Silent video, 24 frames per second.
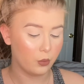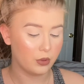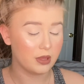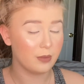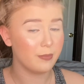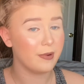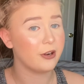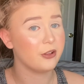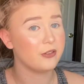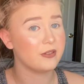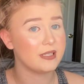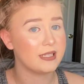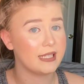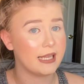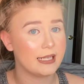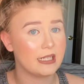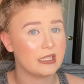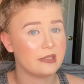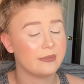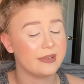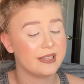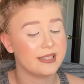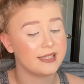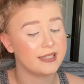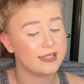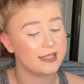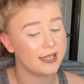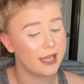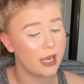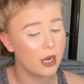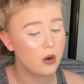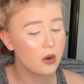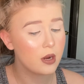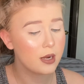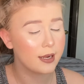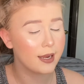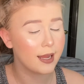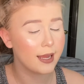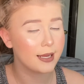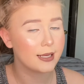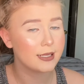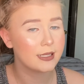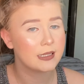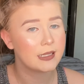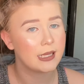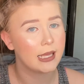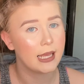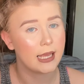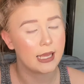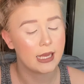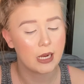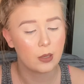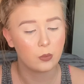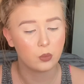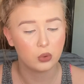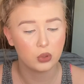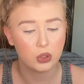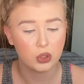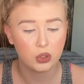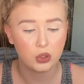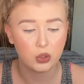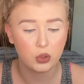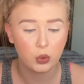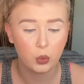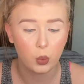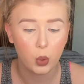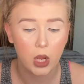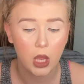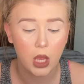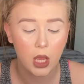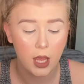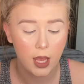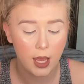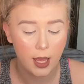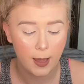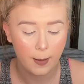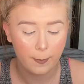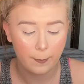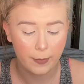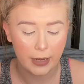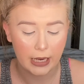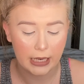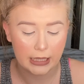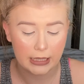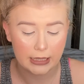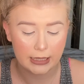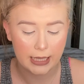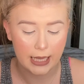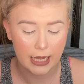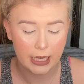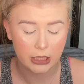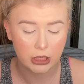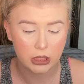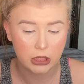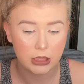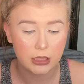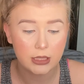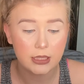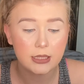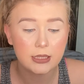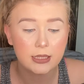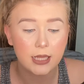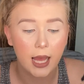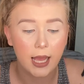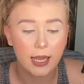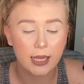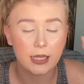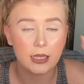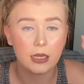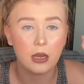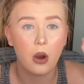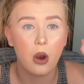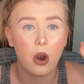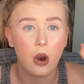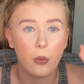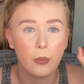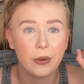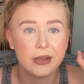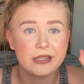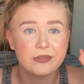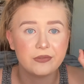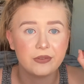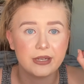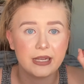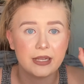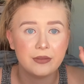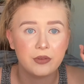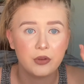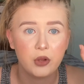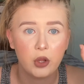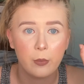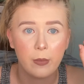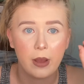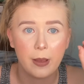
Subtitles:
the Better Than Sex mascara next, and I'm going to do my lashes. I always forget to do my